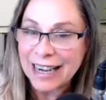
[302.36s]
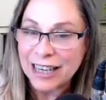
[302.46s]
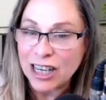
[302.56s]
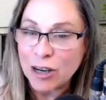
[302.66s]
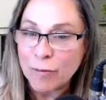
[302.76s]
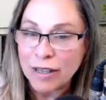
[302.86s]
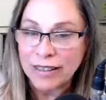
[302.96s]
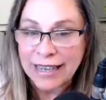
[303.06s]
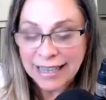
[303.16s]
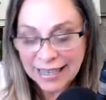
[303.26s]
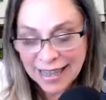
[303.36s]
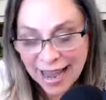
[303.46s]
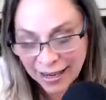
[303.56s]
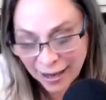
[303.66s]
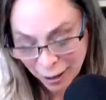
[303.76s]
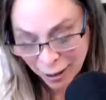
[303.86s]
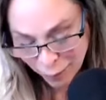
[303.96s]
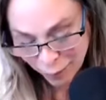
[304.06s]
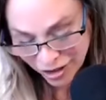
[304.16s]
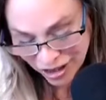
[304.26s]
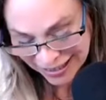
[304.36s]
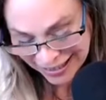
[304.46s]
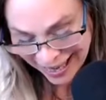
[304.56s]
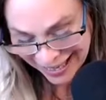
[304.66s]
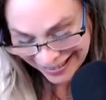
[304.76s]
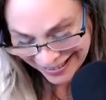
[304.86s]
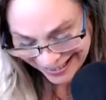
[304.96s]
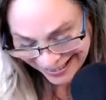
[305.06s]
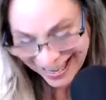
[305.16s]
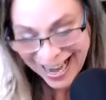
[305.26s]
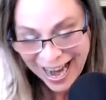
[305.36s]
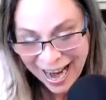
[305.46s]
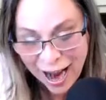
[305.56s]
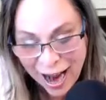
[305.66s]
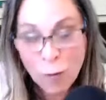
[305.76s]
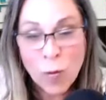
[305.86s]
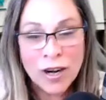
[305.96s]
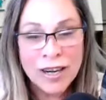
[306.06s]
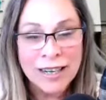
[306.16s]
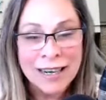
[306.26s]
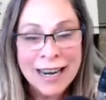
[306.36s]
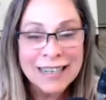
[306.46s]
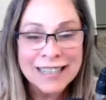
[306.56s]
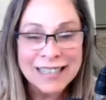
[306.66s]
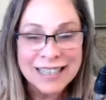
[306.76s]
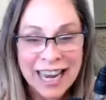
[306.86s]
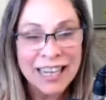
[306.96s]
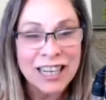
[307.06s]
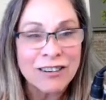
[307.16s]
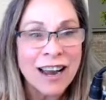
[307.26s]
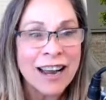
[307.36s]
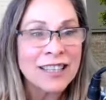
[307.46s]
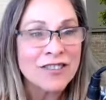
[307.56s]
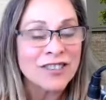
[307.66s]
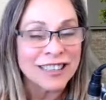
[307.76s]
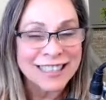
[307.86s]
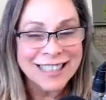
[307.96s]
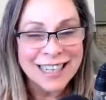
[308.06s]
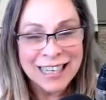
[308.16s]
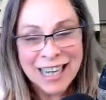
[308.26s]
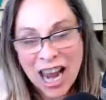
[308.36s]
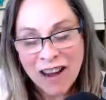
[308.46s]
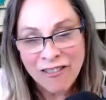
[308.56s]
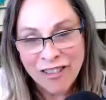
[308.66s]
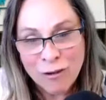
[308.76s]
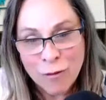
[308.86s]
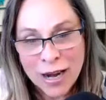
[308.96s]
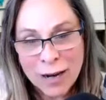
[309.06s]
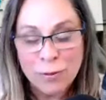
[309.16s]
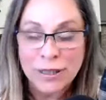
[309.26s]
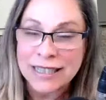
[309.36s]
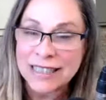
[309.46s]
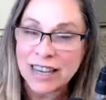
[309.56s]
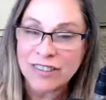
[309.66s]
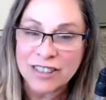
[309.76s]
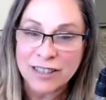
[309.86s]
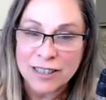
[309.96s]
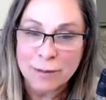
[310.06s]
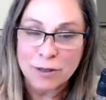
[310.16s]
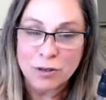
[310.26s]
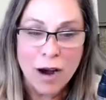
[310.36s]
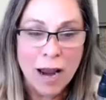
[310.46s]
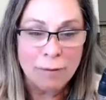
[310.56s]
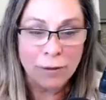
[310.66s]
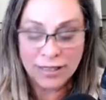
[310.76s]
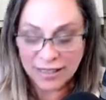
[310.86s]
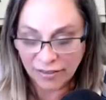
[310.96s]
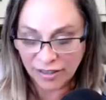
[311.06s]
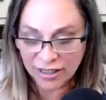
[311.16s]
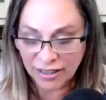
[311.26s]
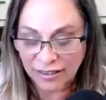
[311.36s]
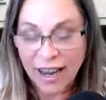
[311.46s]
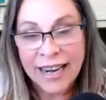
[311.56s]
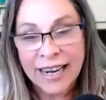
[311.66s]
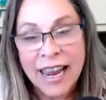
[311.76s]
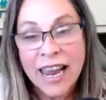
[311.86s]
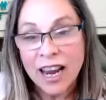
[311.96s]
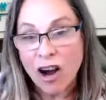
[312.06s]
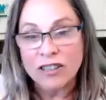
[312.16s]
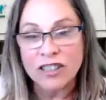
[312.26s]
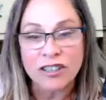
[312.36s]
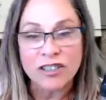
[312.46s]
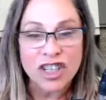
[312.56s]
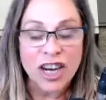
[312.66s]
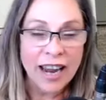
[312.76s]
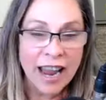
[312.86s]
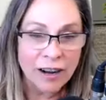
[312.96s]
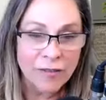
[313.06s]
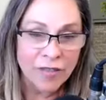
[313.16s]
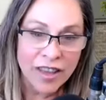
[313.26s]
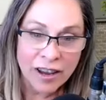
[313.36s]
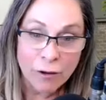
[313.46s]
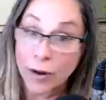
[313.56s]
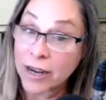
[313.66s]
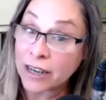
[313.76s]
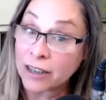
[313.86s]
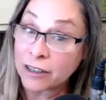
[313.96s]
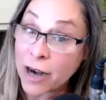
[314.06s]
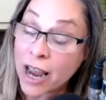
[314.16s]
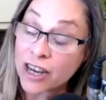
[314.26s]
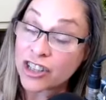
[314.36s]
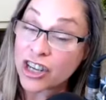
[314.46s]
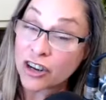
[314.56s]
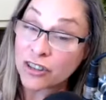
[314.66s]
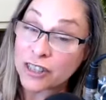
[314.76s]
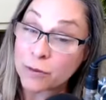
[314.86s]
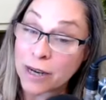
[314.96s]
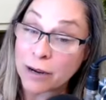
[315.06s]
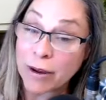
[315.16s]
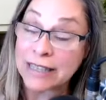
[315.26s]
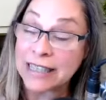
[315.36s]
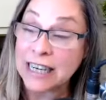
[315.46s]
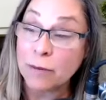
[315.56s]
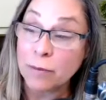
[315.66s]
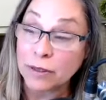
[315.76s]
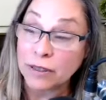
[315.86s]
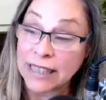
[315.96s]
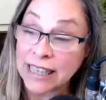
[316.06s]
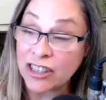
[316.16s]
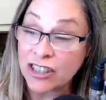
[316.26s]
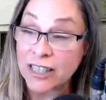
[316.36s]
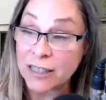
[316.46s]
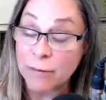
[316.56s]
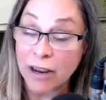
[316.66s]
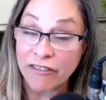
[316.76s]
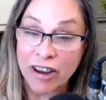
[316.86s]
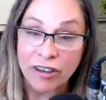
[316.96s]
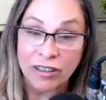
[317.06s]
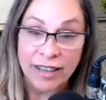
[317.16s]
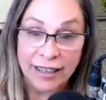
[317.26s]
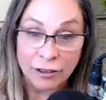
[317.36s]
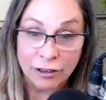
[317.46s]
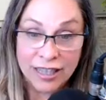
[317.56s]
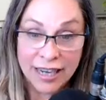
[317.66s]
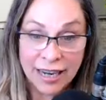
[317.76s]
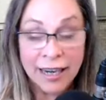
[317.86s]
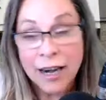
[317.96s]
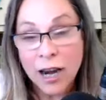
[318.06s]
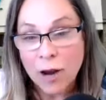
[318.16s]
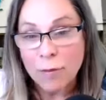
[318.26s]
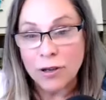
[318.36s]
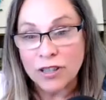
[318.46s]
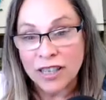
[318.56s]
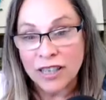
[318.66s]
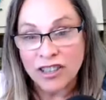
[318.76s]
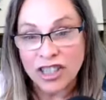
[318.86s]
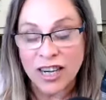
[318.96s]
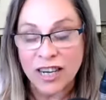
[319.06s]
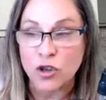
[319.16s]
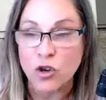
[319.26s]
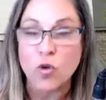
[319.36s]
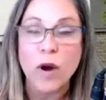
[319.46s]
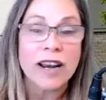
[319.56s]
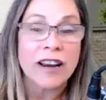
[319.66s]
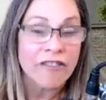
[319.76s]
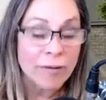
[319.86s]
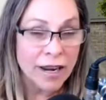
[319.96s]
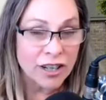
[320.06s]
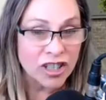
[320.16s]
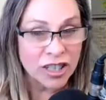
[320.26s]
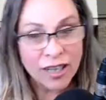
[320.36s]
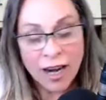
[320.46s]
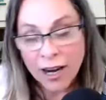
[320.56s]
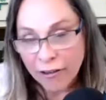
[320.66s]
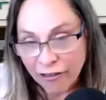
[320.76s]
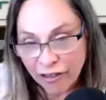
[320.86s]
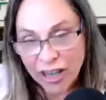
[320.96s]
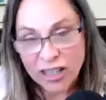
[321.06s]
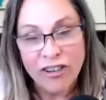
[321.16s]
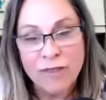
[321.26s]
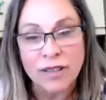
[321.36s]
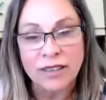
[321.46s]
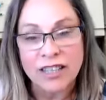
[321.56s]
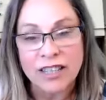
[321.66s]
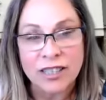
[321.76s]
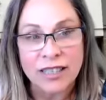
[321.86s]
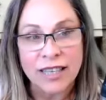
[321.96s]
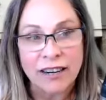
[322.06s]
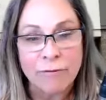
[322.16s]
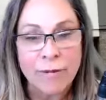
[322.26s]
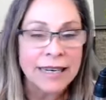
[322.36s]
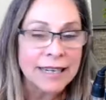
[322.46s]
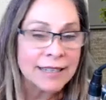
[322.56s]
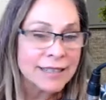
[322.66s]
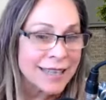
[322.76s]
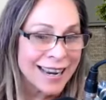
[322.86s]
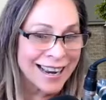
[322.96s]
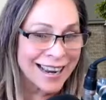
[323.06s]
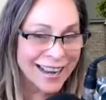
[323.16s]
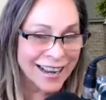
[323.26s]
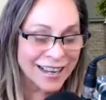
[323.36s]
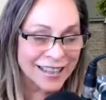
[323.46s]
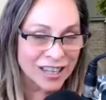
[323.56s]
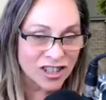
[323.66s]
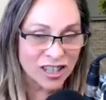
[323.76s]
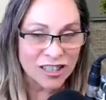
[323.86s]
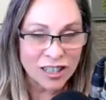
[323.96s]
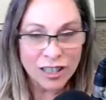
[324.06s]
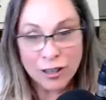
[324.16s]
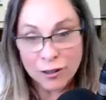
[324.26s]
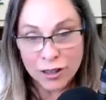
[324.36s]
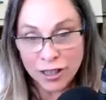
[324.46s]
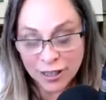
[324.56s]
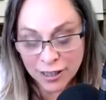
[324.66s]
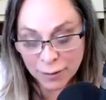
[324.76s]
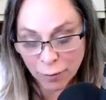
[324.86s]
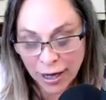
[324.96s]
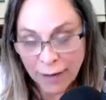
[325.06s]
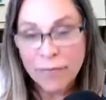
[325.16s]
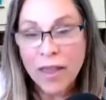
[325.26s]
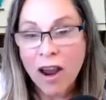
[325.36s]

and accumulating that appreciation. Uh, Want to thank you guys for listening every week. Please give us a subscribe. Please give us a like. Also, check out the radio show this week. We had Tia Politi. She's my favorite landlord tenant person. She has great information fresh from the legislative meetings uh, that just closed this spring.